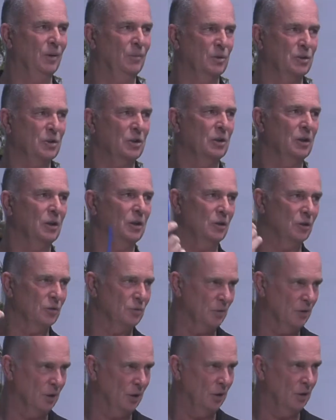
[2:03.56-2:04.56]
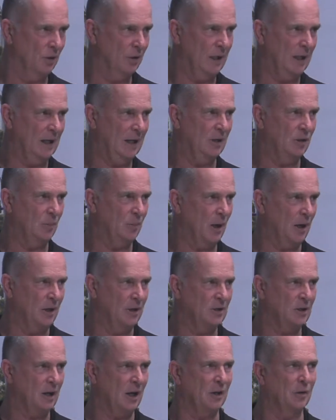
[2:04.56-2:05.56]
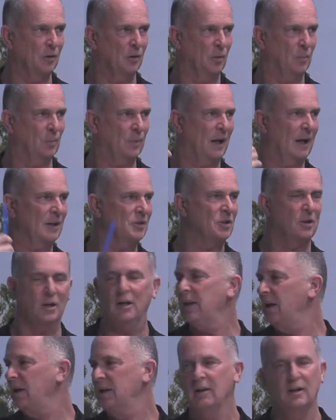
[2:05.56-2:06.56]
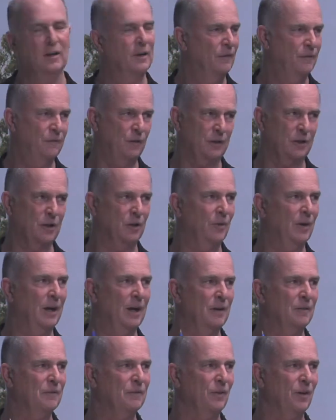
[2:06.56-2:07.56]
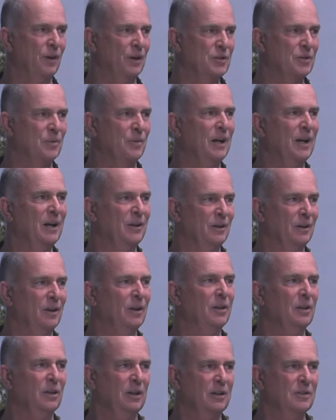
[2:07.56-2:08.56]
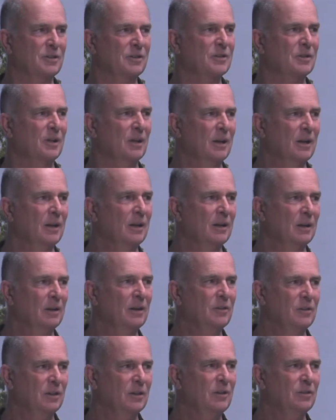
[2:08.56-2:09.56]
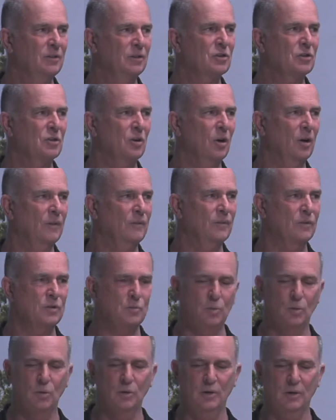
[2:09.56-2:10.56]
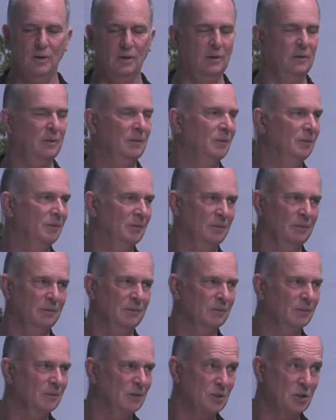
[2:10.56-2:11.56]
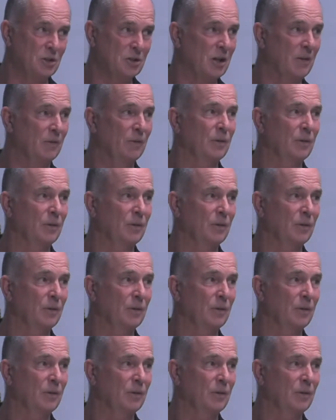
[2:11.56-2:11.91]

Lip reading: I'm watching the girls with the long hair, the ponytail or the plaits. They flick it around, it flies around. Is it time for sport to just have a